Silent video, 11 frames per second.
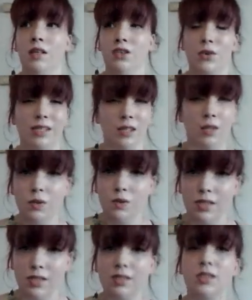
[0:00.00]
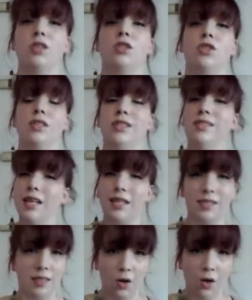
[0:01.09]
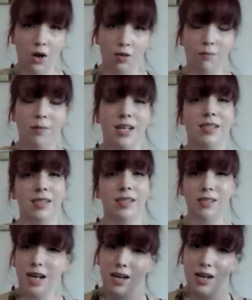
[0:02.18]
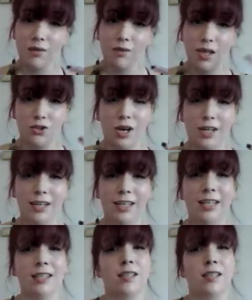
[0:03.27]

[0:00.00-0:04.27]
translucent, just dust it on, because it'll take care of that shininess.